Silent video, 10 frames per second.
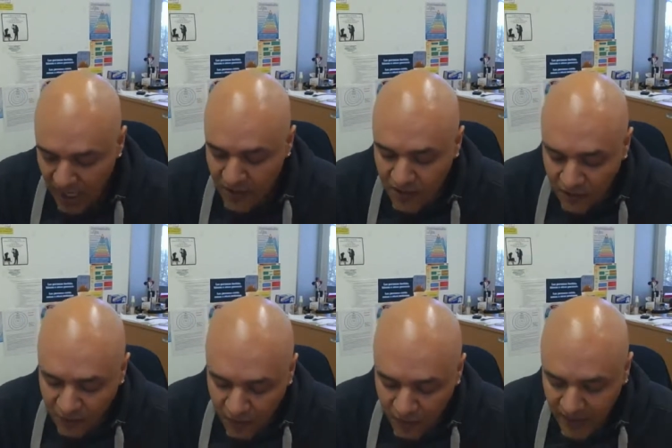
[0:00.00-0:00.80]
And the
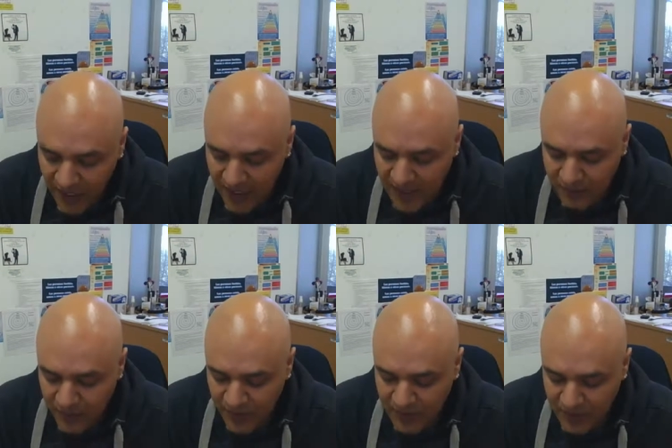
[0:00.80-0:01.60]
fourth
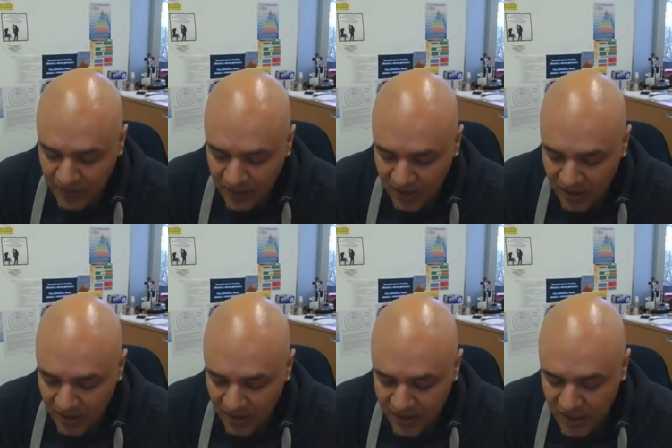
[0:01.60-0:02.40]
aspect,
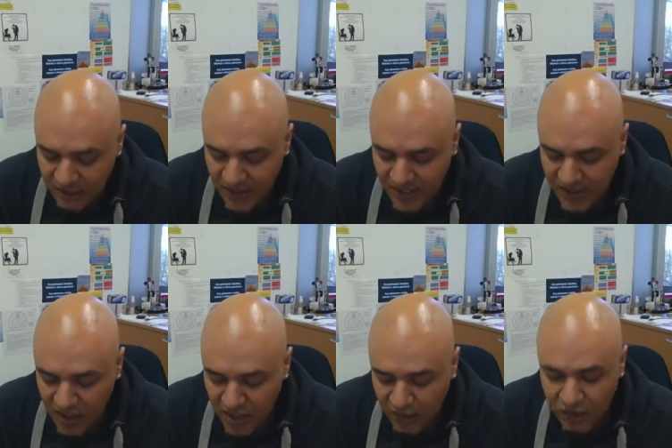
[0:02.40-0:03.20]
uh, instead of
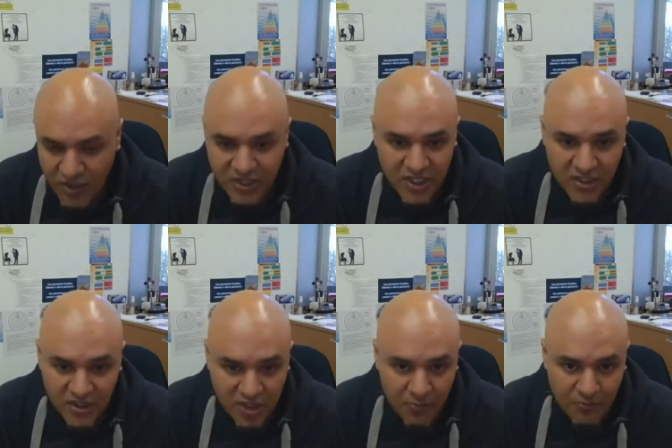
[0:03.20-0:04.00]
asking them for a
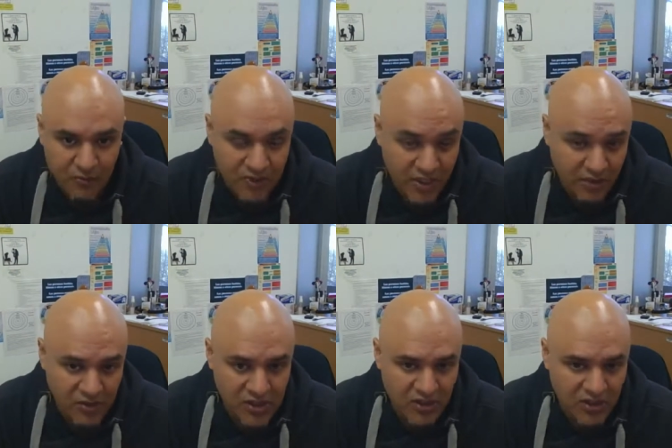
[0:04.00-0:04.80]
general topic, which I
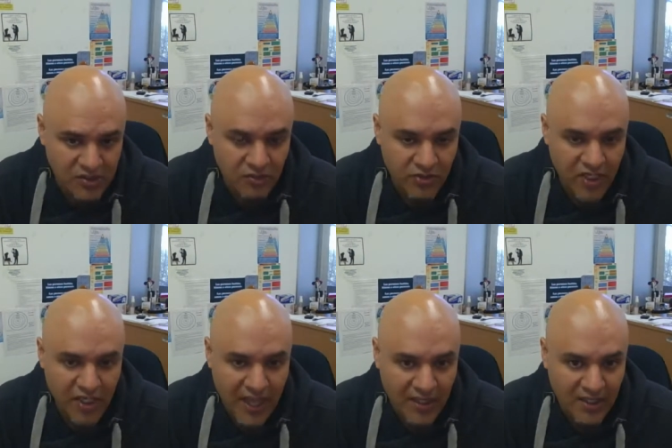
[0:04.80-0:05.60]
consider is
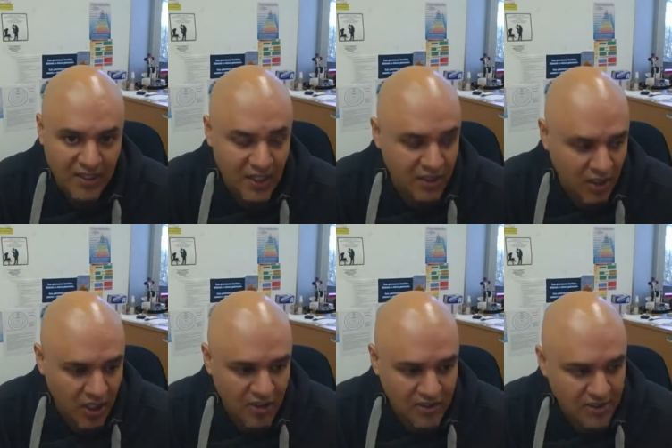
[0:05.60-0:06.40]
already handled in the
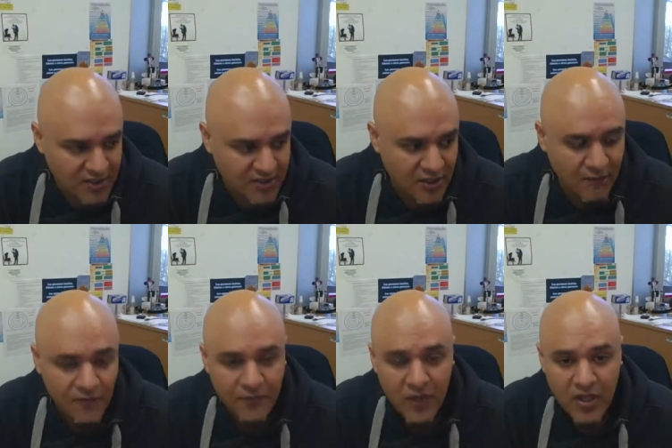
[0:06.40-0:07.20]
context
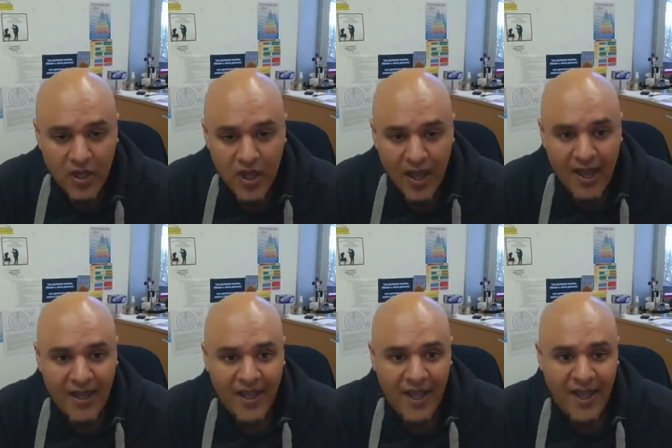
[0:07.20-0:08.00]
itself,
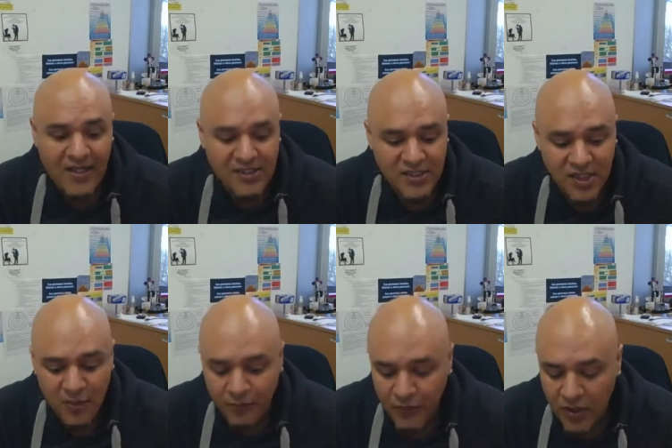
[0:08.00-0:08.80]
I ask
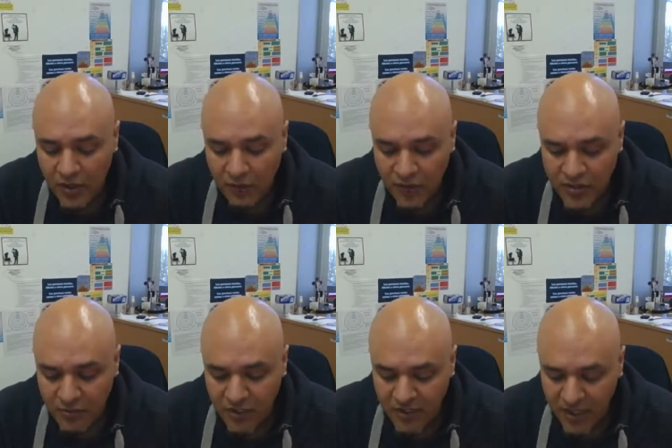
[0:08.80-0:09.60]
them for
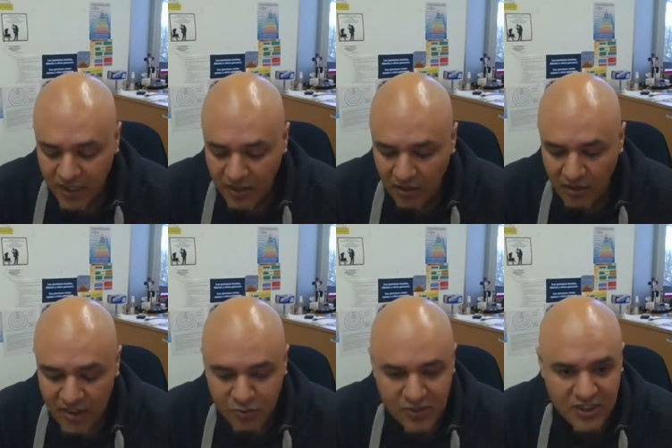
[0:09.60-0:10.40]
something that I call
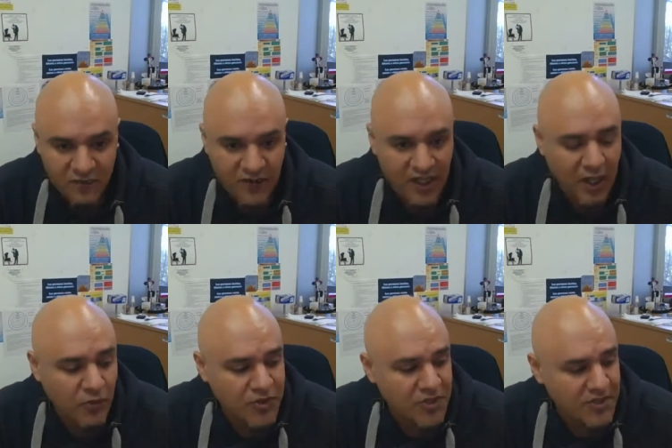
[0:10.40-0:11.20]
the specific
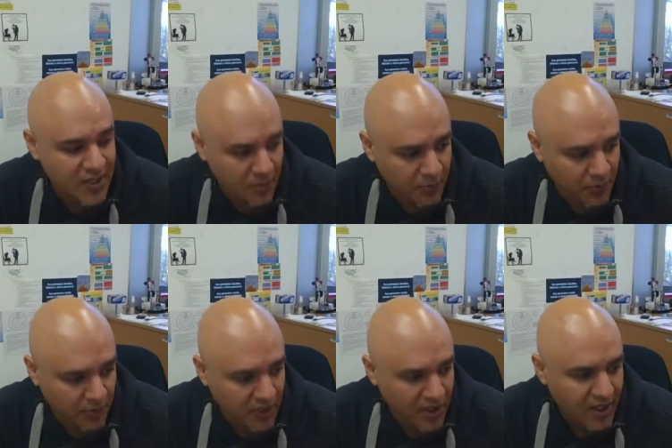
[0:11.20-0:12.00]
language example.